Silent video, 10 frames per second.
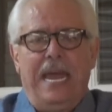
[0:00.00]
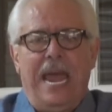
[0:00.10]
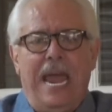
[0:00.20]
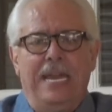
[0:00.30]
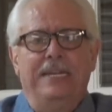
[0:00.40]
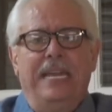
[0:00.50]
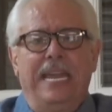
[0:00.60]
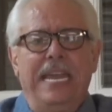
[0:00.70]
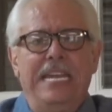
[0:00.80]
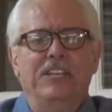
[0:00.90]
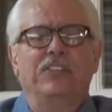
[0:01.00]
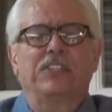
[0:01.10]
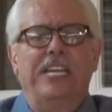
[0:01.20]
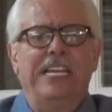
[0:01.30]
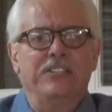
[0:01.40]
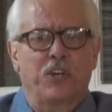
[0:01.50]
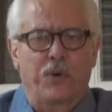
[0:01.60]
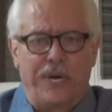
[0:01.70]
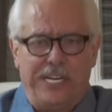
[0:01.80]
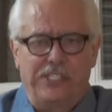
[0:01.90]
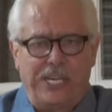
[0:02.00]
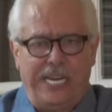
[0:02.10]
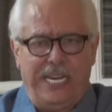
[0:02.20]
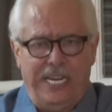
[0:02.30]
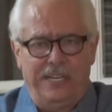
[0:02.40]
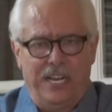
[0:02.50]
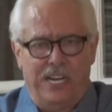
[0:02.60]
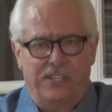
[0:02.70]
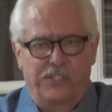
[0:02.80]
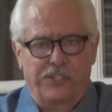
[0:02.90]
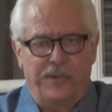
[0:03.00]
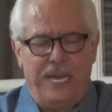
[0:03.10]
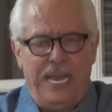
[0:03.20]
and He is increasing in us